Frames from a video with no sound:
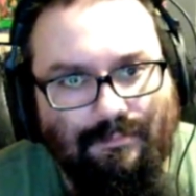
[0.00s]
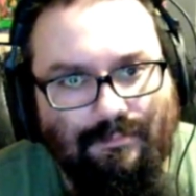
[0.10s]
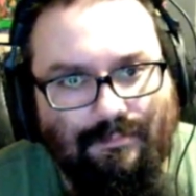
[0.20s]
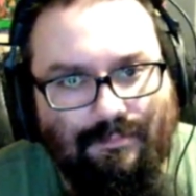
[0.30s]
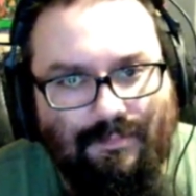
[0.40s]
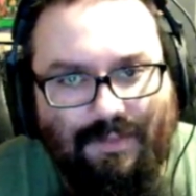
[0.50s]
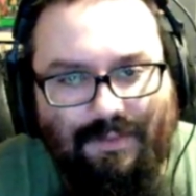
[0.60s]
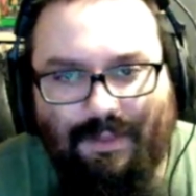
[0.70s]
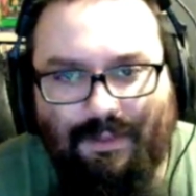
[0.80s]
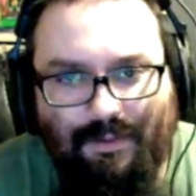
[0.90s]
That's like
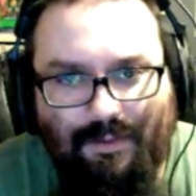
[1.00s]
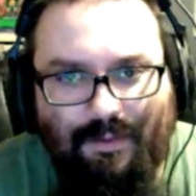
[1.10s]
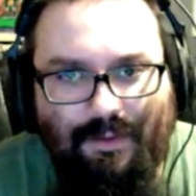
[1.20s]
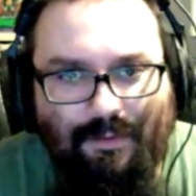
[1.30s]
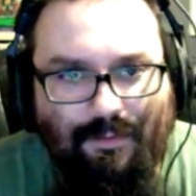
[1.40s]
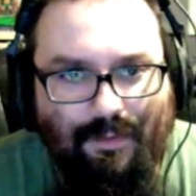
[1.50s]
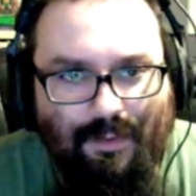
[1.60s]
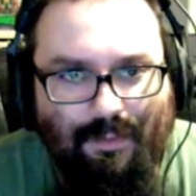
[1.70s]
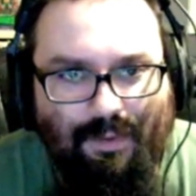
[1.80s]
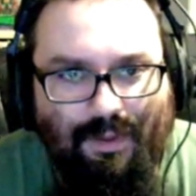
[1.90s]
different than the
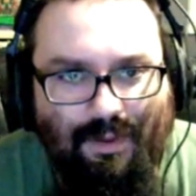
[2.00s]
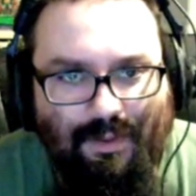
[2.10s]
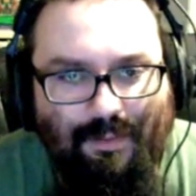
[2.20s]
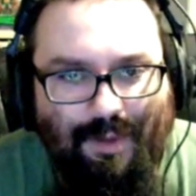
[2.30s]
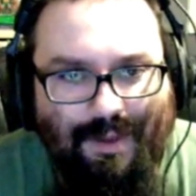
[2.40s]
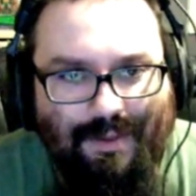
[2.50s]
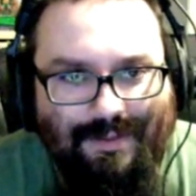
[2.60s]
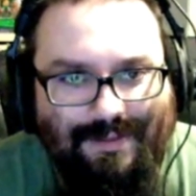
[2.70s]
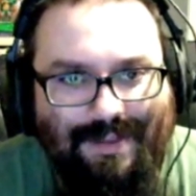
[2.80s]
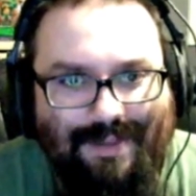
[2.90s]
plot in the back of the
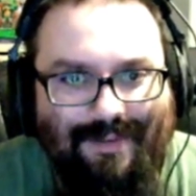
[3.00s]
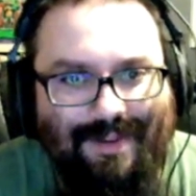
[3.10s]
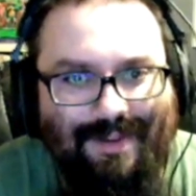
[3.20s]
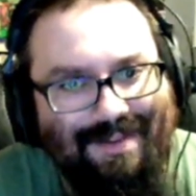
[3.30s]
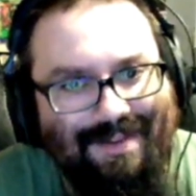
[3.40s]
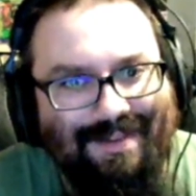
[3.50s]
DVD.